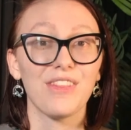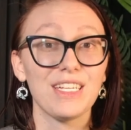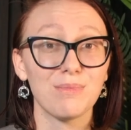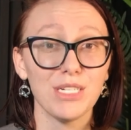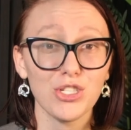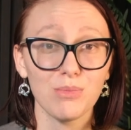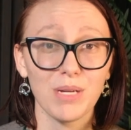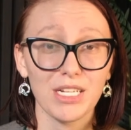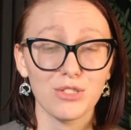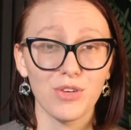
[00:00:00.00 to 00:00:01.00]
These
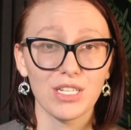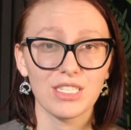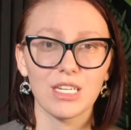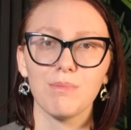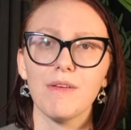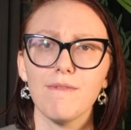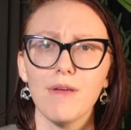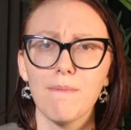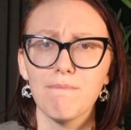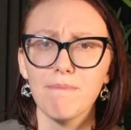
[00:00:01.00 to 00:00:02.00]
mission-based funds can be
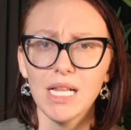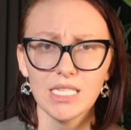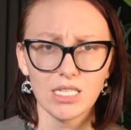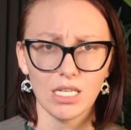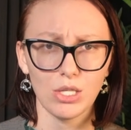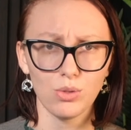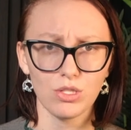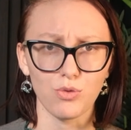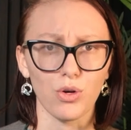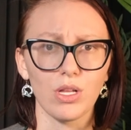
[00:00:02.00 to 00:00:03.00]
immensely
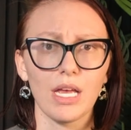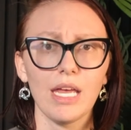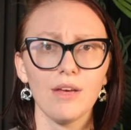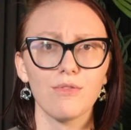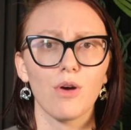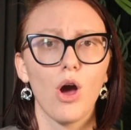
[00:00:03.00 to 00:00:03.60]
useful if